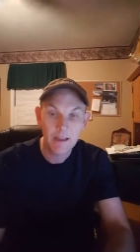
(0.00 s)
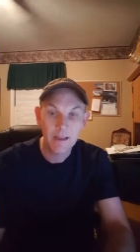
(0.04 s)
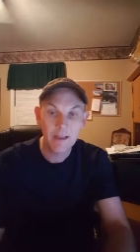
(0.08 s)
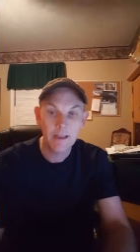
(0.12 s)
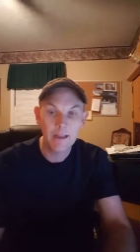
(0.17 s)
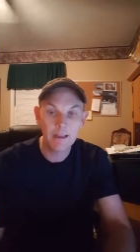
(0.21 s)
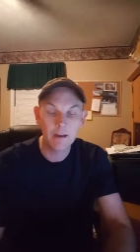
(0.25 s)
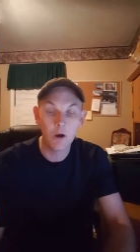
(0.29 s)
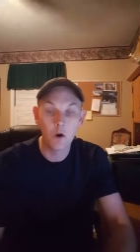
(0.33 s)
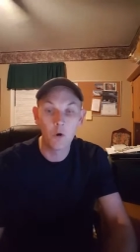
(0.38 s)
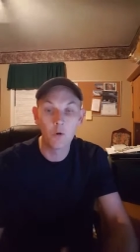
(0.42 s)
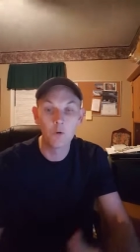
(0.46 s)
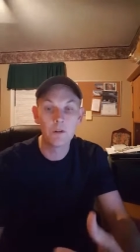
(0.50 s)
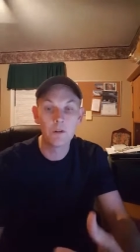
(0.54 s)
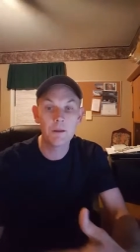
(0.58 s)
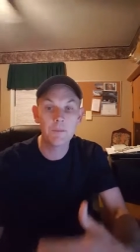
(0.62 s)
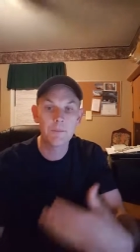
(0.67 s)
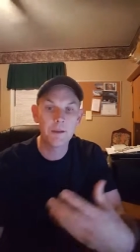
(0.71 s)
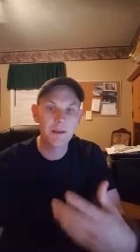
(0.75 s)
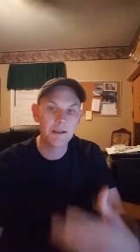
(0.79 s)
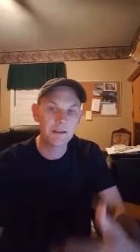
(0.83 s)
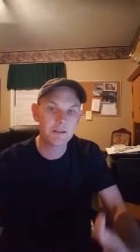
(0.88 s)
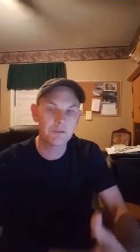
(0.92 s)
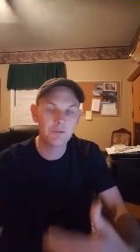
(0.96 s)
It only
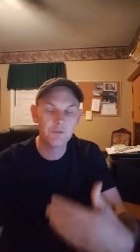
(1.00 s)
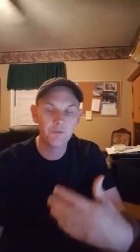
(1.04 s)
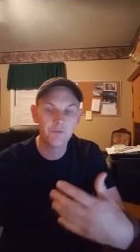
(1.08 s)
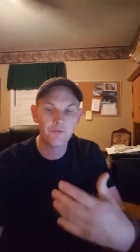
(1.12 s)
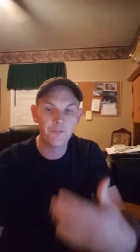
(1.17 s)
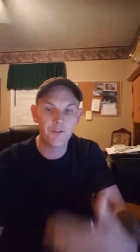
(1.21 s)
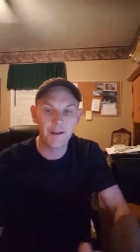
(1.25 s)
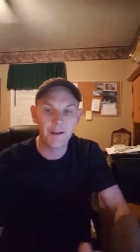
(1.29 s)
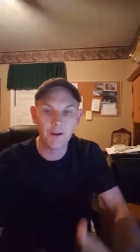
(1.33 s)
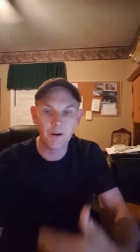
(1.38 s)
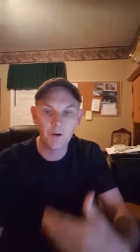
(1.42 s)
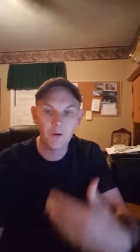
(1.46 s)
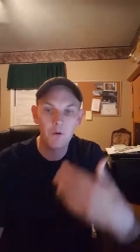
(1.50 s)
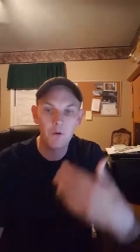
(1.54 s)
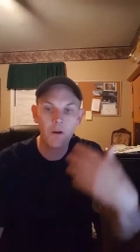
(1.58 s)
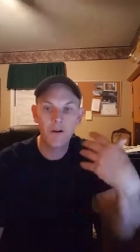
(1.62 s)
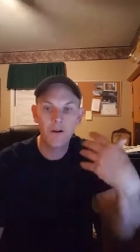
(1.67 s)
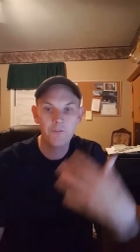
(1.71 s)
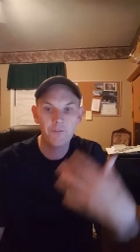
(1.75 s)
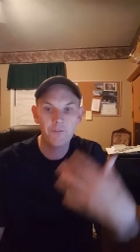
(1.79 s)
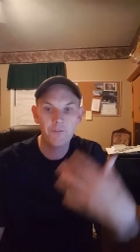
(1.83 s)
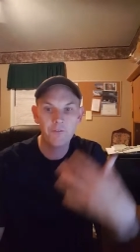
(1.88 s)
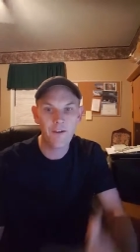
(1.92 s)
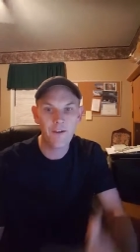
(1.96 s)
makes you fail
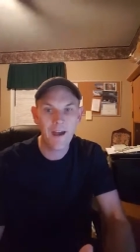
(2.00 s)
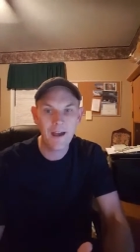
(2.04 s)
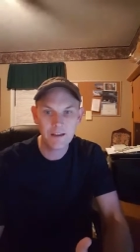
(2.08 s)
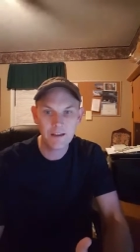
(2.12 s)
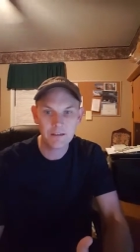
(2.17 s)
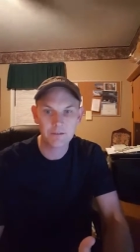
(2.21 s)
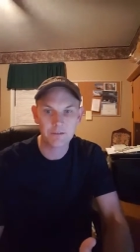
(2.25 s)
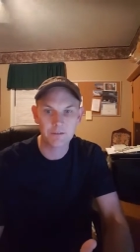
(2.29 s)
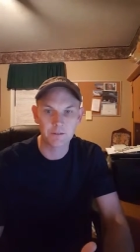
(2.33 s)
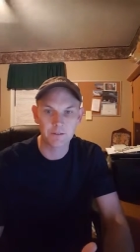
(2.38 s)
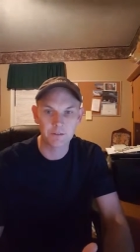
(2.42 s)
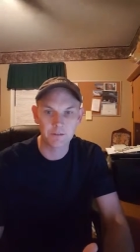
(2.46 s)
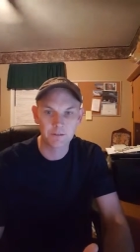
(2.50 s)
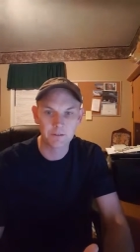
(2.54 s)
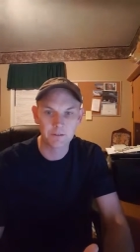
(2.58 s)
faster.